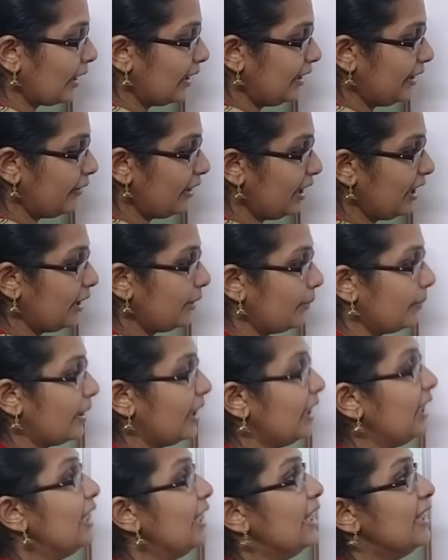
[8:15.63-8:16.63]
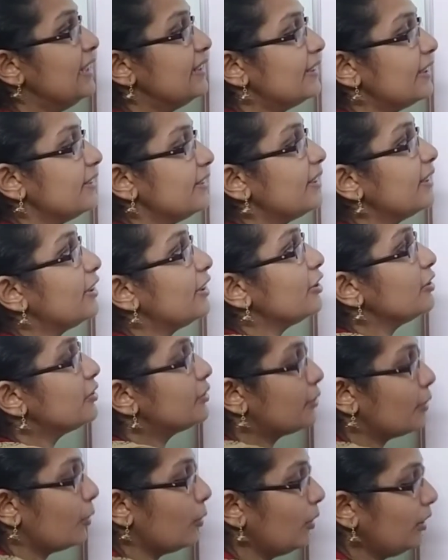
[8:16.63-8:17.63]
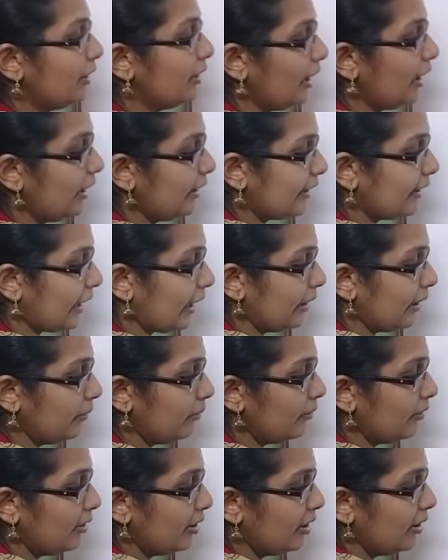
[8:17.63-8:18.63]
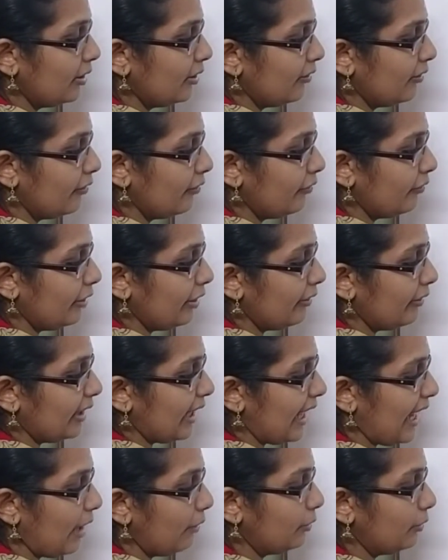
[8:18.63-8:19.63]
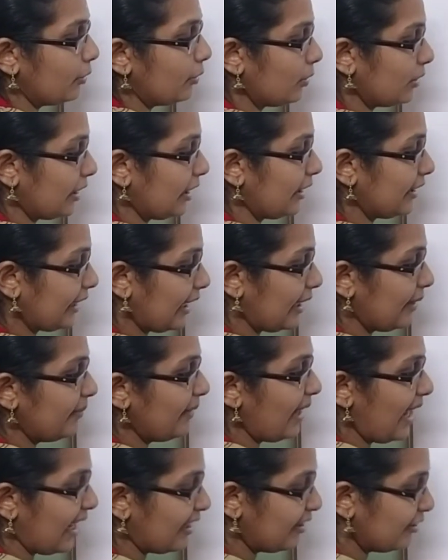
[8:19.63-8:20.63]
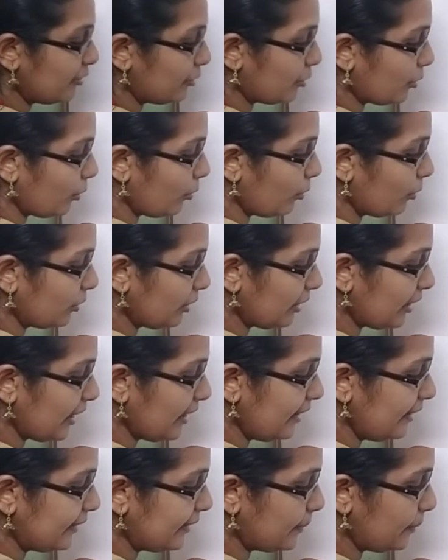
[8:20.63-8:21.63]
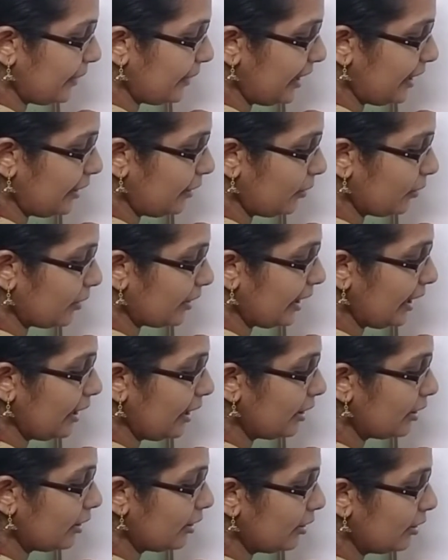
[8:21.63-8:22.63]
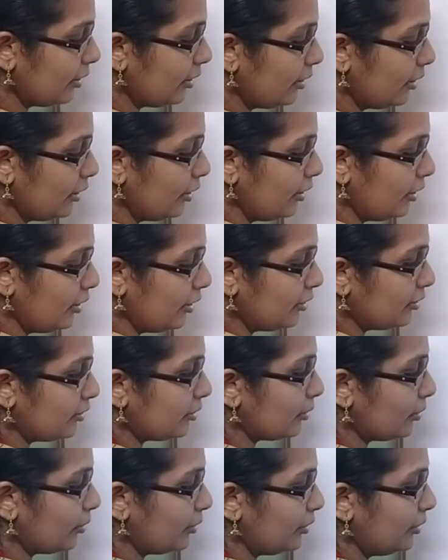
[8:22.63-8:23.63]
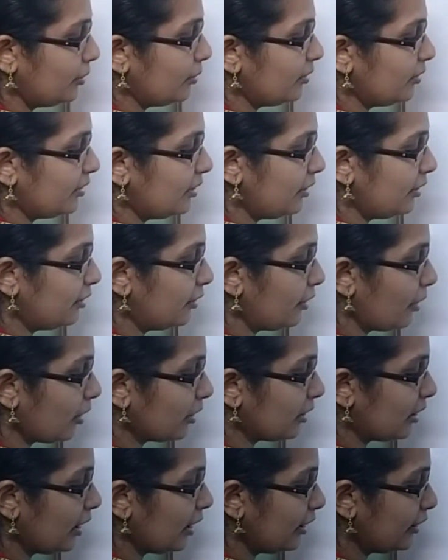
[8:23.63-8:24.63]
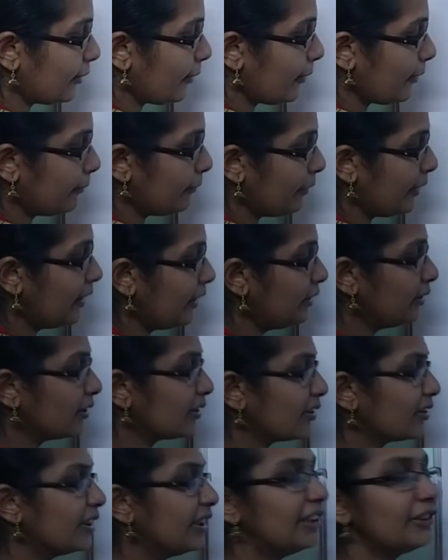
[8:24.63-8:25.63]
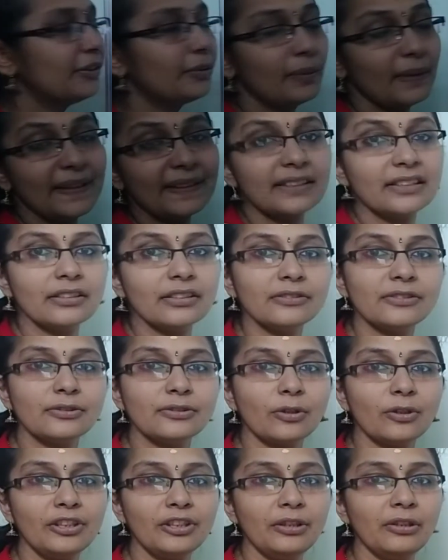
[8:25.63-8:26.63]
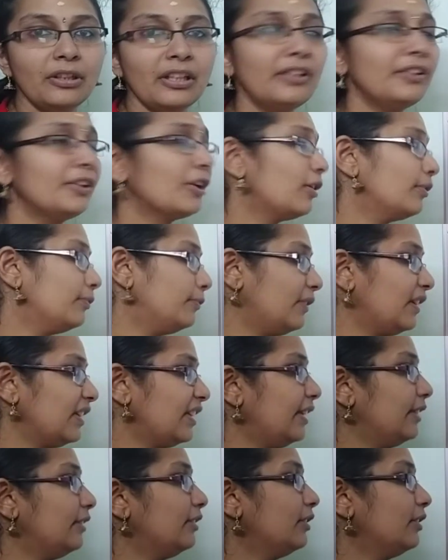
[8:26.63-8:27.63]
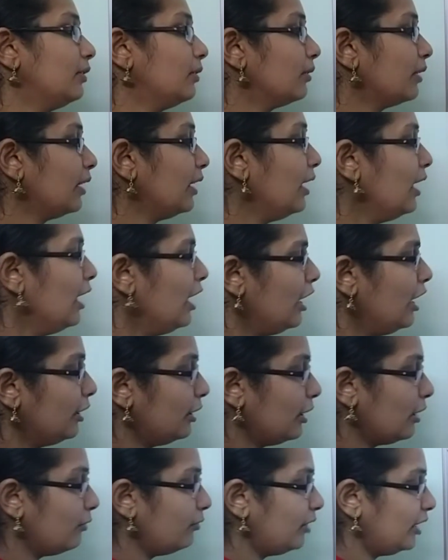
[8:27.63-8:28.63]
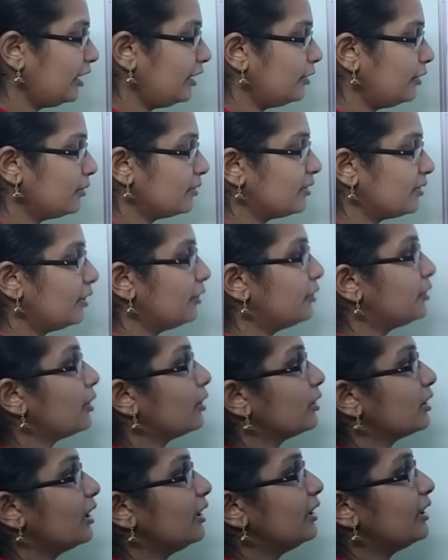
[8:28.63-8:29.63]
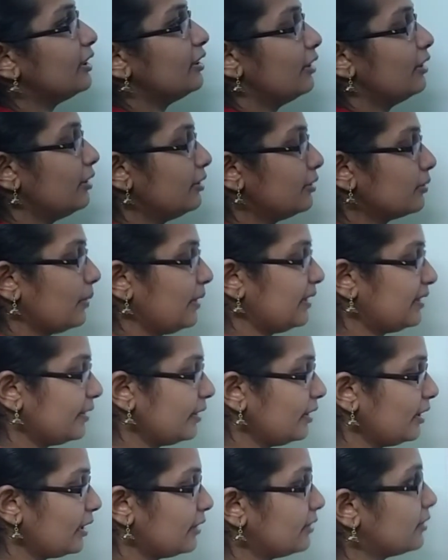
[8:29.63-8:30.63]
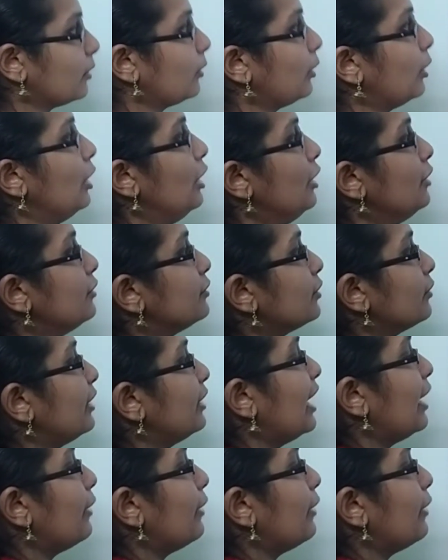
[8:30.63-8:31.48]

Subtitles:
divided by, since it is total time, we will have total time and total speed, okay. So use this shortcut often in questions so you will not forget it, okay. Now we will use this shortcut in this question and solve. So we